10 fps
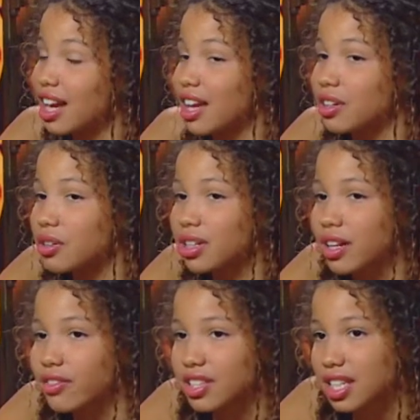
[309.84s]
I know it
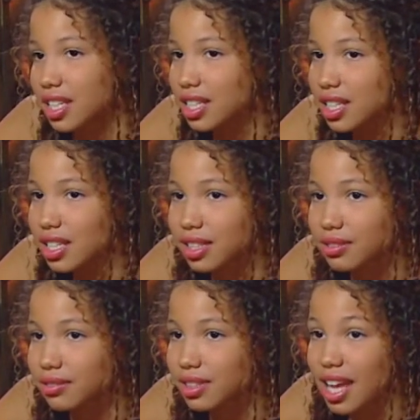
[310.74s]
ever since.
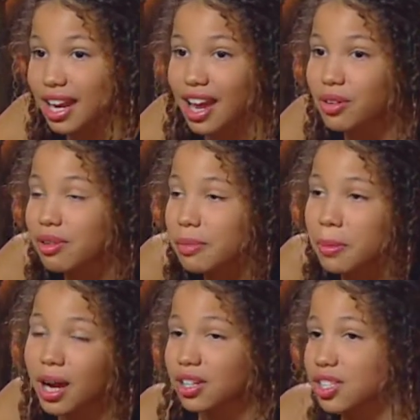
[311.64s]
And I don't
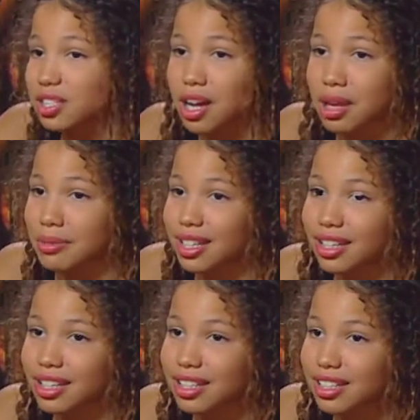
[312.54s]
remember how she taught me.
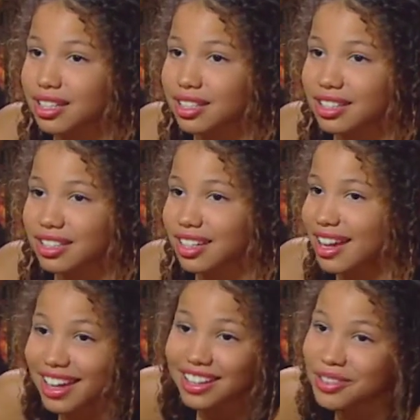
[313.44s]

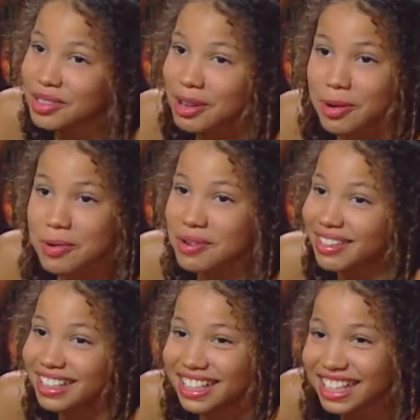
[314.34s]
I don't know.